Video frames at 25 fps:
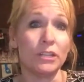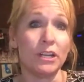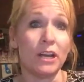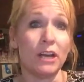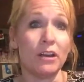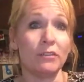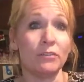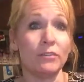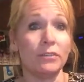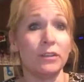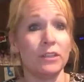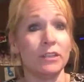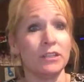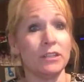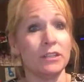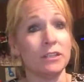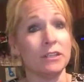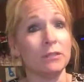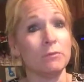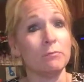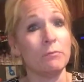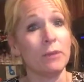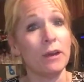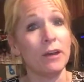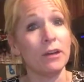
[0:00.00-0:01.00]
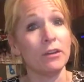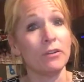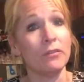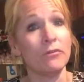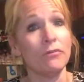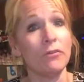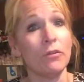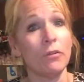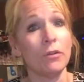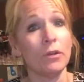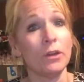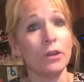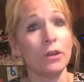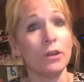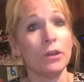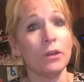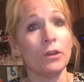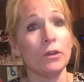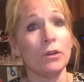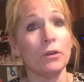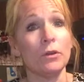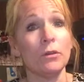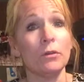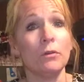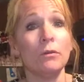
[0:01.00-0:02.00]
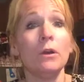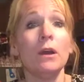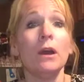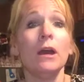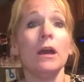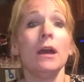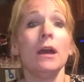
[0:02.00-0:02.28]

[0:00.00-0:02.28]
out that is better for you